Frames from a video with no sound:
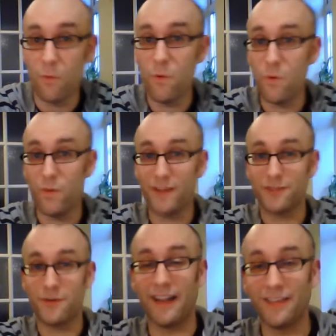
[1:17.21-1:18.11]
Ooh, that's
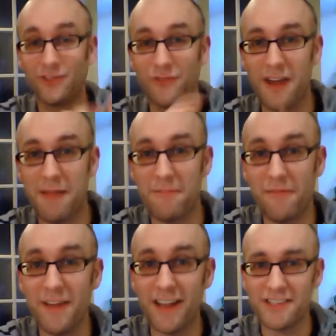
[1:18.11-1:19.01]
quite an extreme
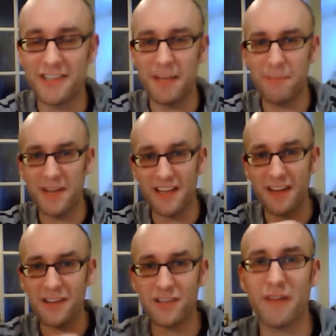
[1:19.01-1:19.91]
finish, isn't it? But he's
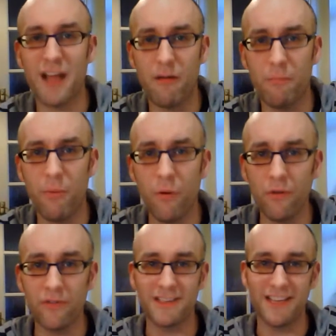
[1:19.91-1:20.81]
underscoring how
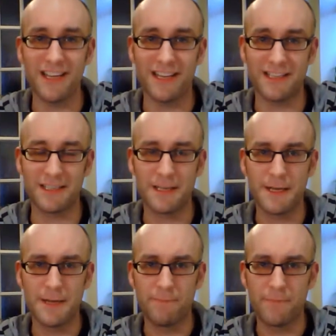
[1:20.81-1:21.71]
important this is.
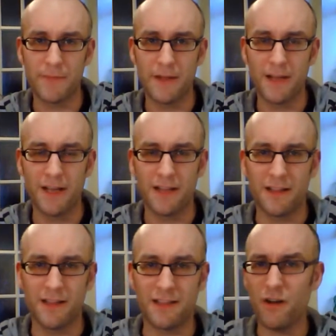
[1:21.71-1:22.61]

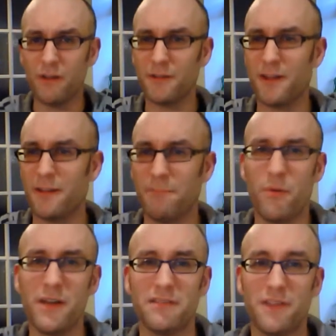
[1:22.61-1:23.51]
It's not a
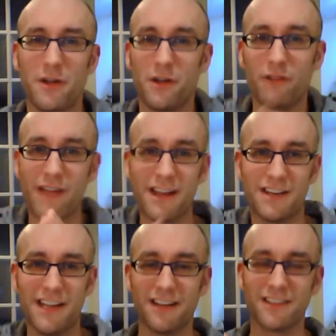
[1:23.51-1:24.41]
point of, you know,
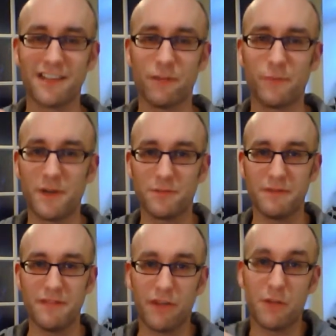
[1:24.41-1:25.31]
congratulating ourselves because
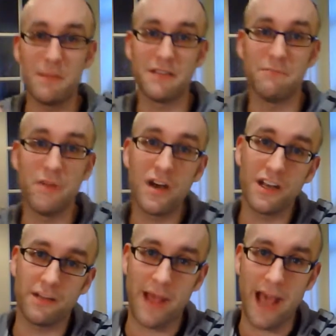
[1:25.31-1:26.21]
we've never committed
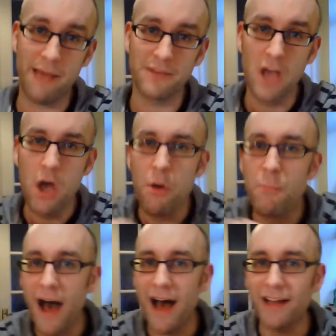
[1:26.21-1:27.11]
murder, perhaps.
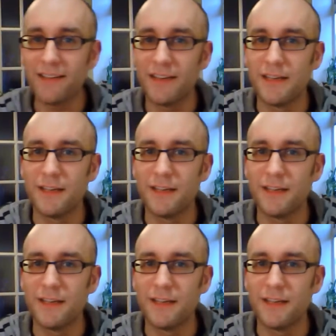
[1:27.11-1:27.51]
But